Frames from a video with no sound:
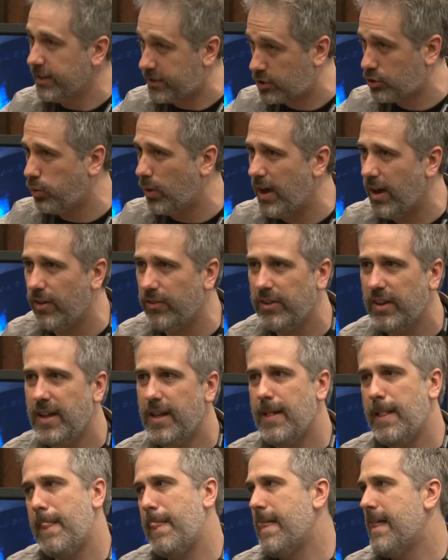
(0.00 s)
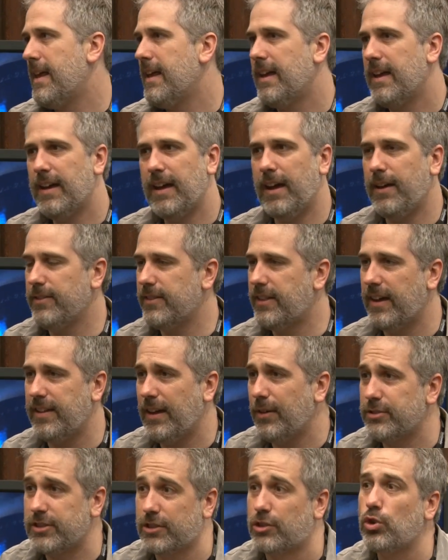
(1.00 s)
It's 12.
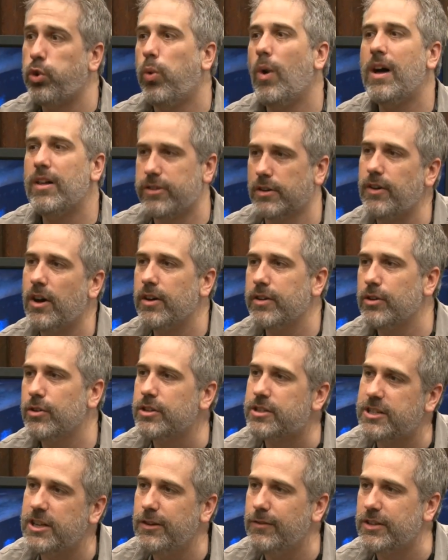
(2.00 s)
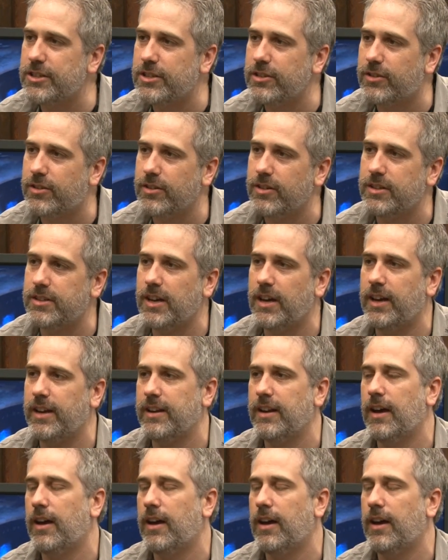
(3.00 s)
That was a 12th of all your achievements you could have done.